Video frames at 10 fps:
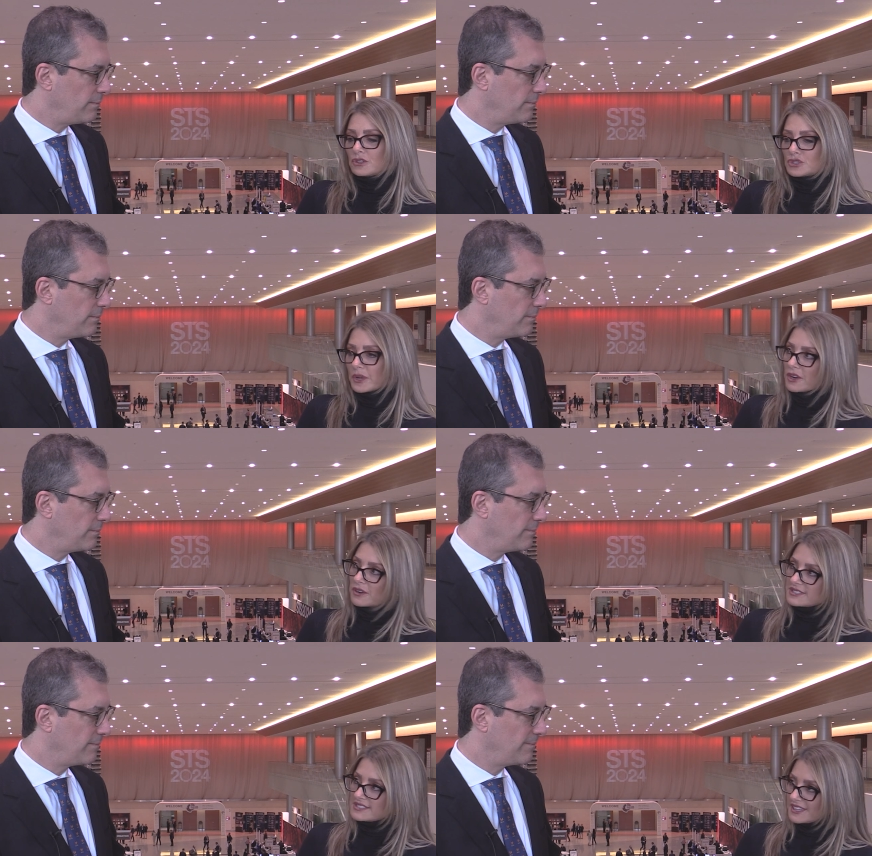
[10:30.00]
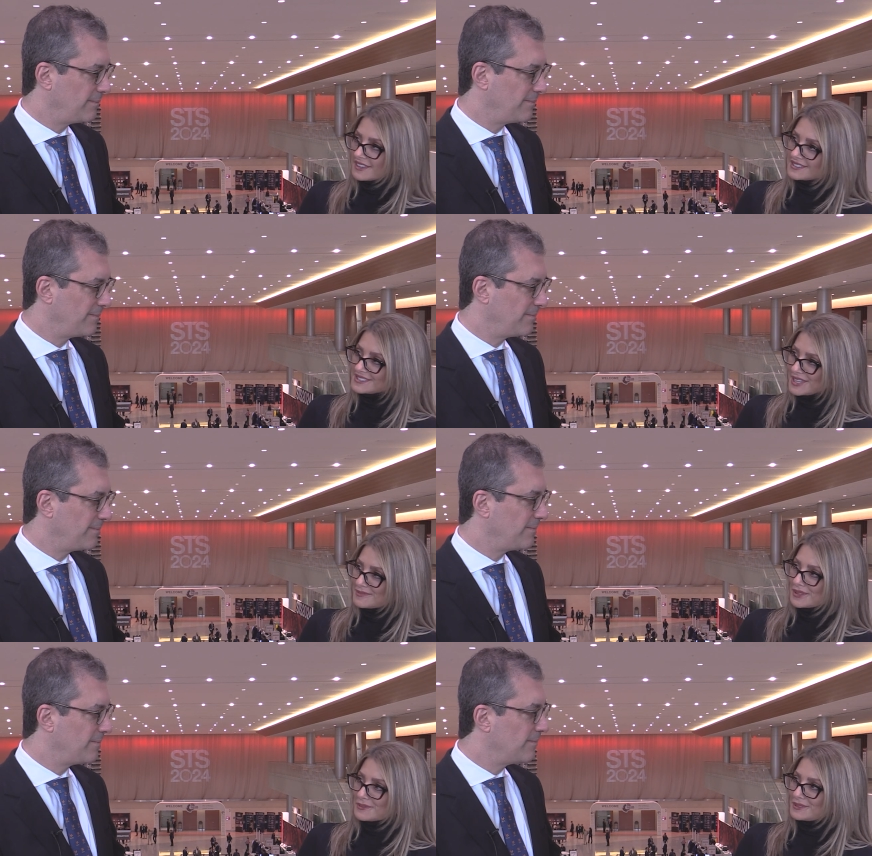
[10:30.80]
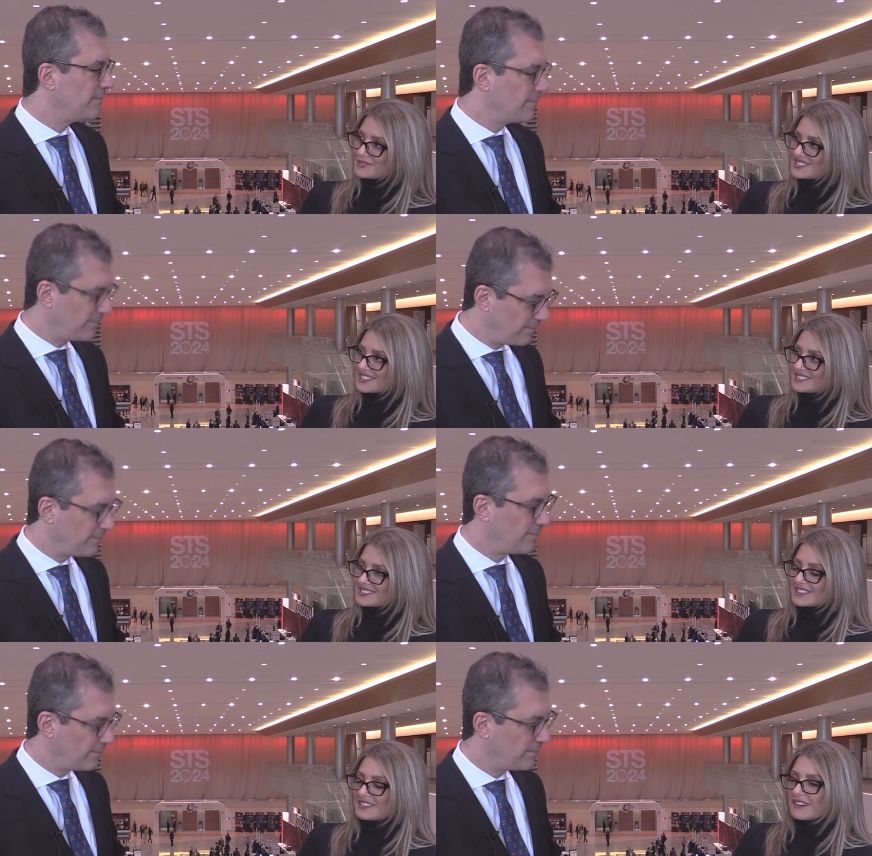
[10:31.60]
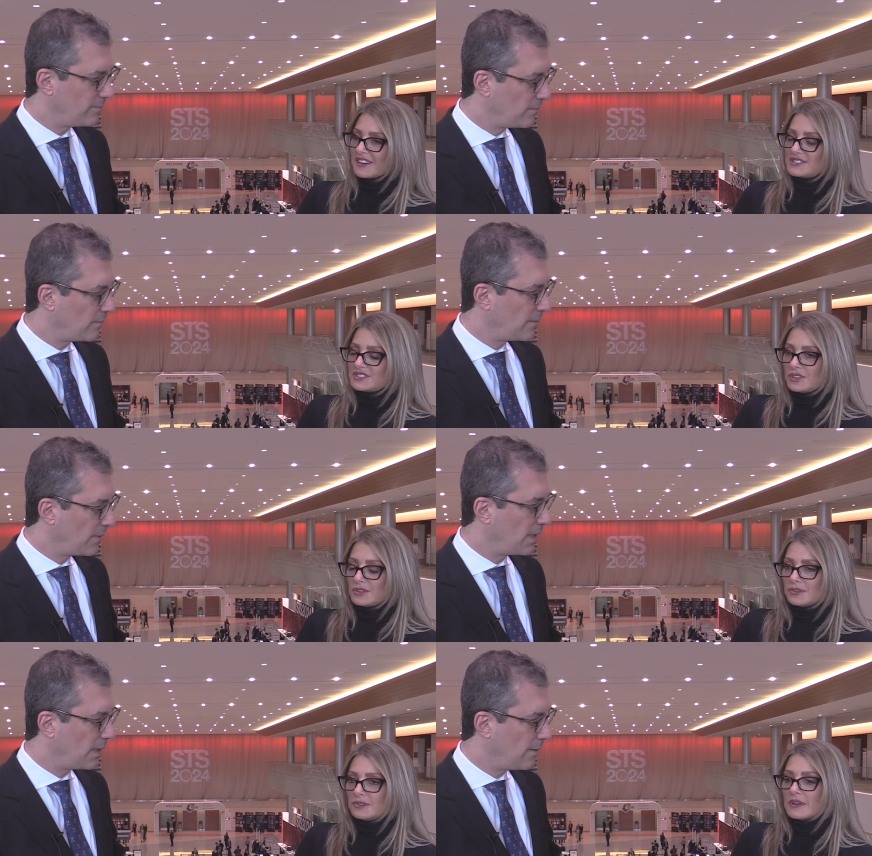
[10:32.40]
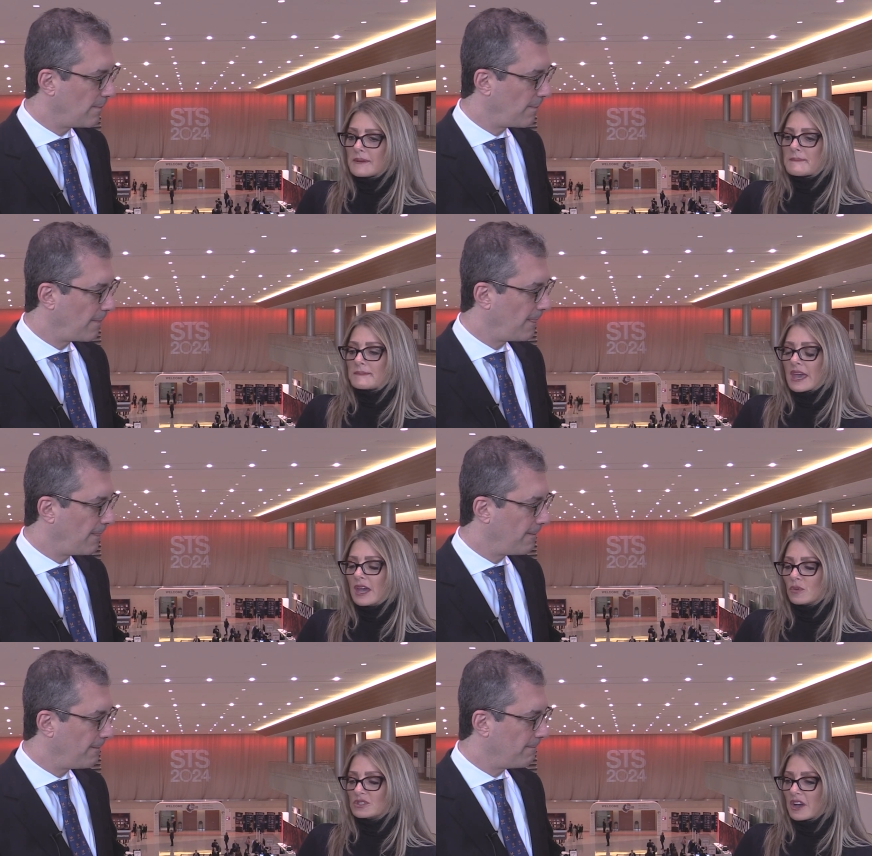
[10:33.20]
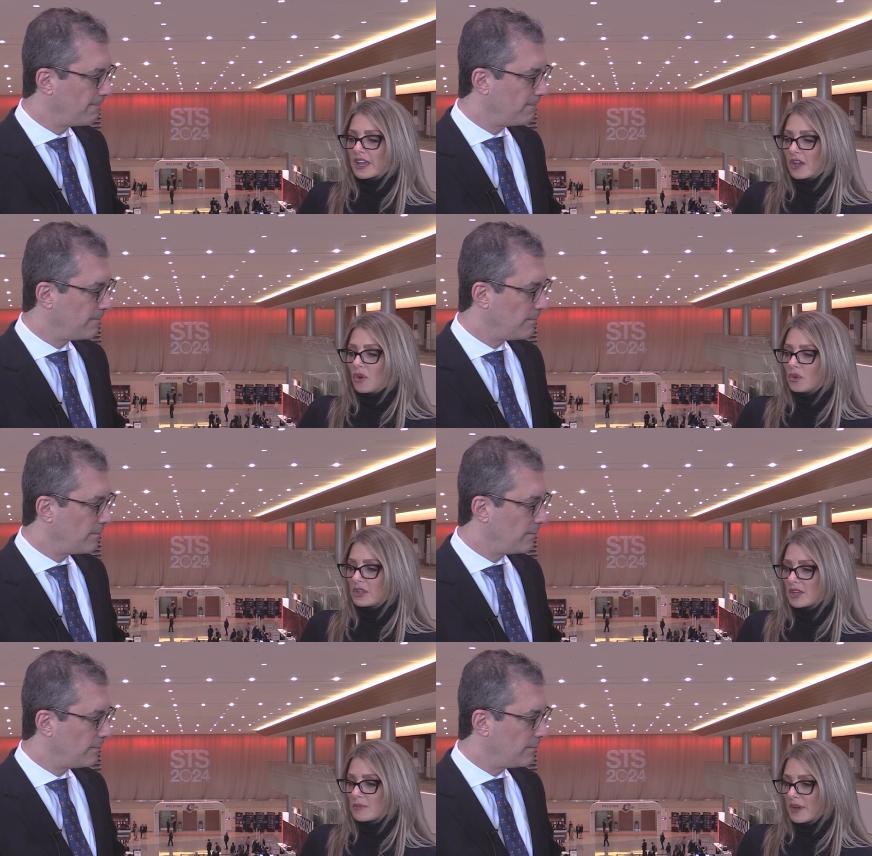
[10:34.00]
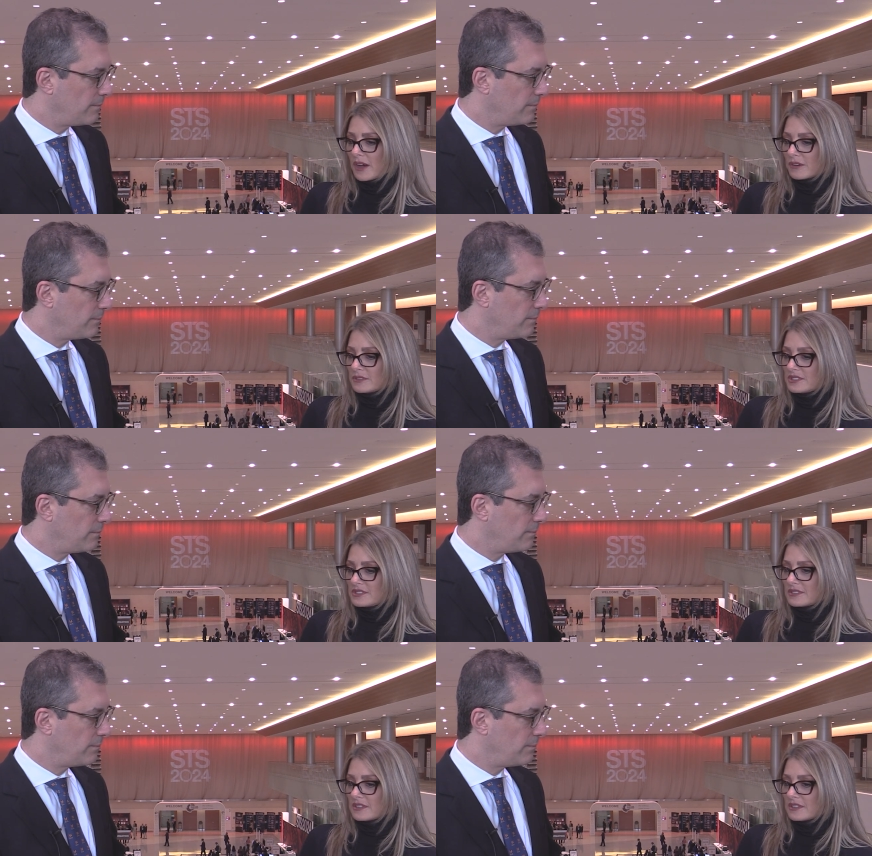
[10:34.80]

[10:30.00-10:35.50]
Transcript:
Speaker 1: Your trigger is 6, a hemoglobin of 6 in the ICU. And we're talking only about